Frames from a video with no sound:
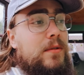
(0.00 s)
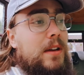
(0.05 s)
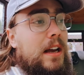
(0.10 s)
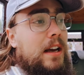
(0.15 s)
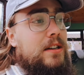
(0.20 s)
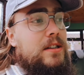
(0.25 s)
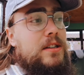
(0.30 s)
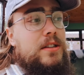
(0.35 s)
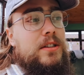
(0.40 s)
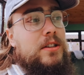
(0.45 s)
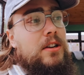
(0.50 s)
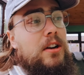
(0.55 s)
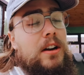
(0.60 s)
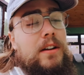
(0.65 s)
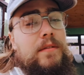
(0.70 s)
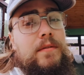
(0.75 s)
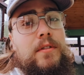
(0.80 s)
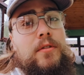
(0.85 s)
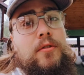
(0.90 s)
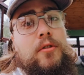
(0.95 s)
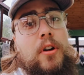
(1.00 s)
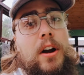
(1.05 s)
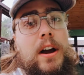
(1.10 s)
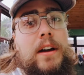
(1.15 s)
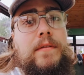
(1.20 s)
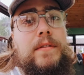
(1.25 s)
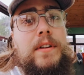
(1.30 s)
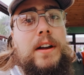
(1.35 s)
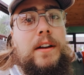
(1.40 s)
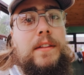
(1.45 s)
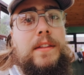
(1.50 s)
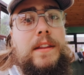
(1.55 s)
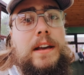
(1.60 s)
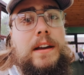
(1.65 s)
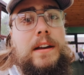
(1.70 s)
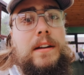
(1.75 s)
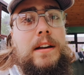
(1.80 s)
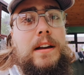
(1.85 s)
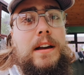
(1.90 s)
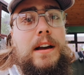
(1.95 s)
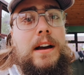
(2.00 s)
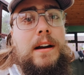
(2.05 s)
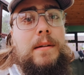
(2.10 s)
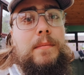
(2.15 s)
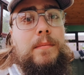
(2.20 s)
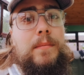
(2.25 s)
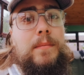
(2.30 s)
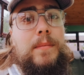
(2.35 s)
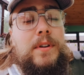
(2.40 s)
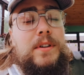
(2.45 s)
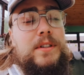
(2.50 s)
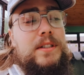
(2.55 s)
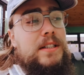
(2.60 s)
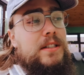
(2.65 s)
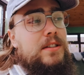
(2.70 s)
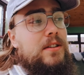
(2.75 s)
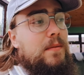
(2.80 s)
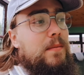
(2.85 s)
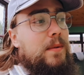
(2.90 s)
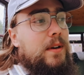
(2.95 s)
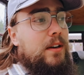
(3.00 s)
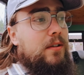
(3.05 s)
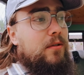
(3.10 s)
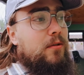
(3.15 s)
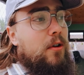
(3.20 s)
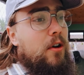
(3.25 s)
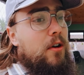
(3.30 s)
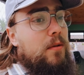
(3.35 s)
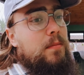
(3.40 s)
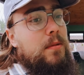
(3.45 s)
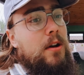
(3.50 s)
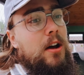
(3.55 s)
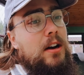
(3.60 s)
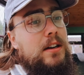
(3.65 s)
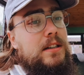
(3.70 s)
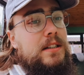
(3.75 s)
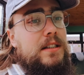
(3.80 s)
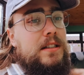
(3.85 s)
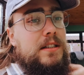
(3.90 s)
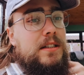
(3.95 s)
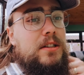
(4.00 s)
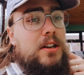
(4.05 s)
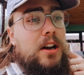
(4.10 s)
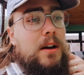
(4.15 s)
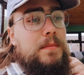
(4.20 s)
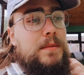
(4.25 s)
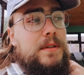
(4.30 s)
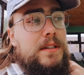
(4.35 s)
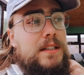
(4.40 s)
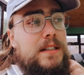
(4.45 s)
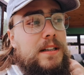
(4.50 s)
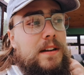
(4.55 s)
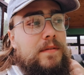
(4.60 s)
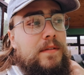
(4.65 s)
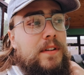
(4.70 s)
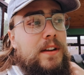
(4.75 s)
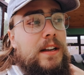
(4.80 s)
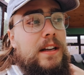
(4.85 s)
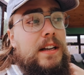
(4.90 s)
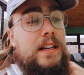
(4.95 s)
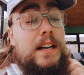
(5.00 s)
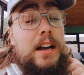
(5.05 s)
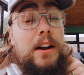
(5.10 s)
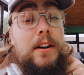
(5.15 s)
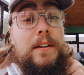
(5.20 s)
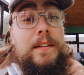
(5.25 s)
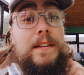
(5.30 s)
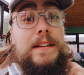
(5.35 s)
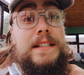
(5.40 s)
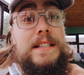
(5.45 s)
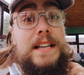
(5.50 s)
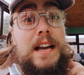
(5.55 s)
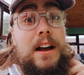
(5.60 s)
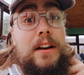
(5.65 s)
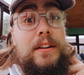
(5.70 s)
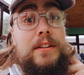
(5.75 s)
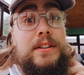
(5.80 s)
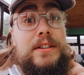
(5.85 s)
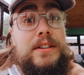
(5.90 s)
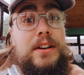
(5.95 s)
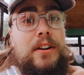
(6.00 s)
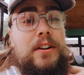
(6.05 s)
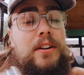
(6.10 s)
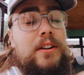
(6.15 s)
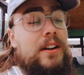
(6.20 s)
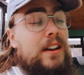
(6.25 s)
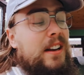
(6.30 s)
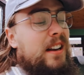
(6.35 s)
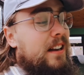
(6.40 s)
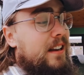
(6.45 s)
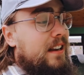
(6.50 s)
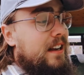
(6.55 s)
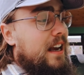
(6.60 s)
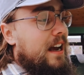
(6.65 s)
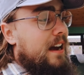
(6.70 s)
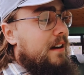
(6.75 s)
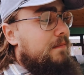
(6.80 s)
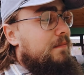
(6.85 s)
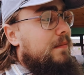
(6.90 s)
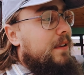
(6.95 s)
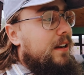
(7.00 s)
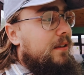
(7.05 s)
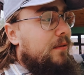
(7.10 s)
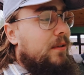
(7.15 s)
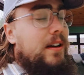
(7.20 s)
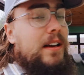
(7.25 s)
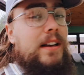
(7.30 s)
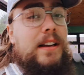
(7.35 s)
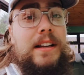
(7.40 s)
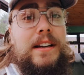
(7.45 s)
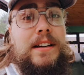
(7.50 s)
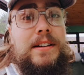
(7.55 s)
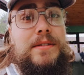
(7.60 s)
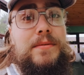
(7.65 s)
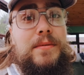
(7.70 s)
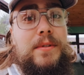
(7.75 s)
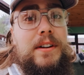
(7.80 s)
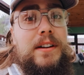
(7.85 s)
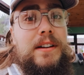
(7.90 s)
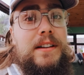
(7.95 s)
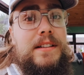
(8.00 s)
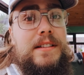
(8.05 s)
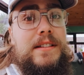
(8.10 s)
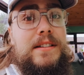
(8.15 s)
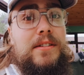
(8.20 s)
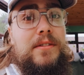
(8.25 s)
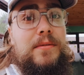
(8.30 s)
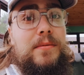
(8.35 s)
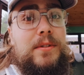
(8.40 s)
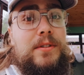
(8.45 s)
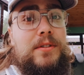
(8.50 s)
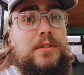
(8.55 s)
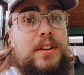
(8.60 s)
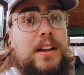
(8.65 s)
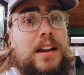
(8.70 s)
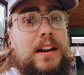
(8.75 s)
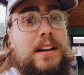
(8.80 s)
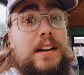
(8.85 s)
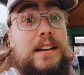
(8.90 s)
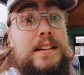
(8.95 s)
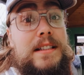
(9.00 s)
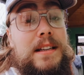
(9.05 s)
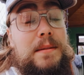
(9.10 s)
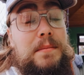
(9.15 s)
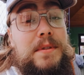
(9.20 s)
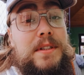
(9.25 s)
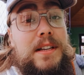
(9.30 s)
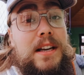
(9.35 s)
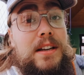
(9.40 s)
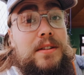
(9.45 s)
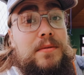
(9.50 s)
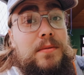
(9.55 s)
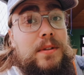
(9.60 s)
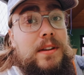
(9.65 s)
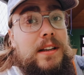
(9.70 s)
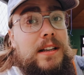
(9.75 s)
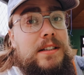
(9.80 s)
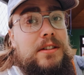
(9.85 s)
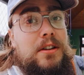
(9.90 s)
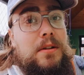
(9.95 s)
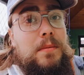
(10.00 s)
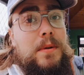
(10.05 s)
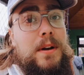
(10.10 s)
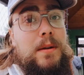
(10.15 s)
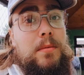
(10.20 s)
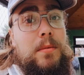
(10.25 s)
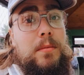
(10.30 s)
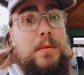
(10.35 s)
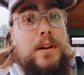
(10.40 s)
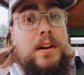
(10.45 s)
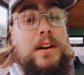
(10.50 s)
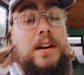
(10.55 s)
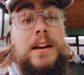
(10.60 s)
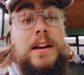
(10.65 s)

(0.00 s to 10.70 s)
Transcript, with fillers: actually just can't even drive down there um, because there's so many roadblocks and stops and stuff down in the south. So yeah, anyway, it is what it is. So we'll do that at some stage when things open up a bit.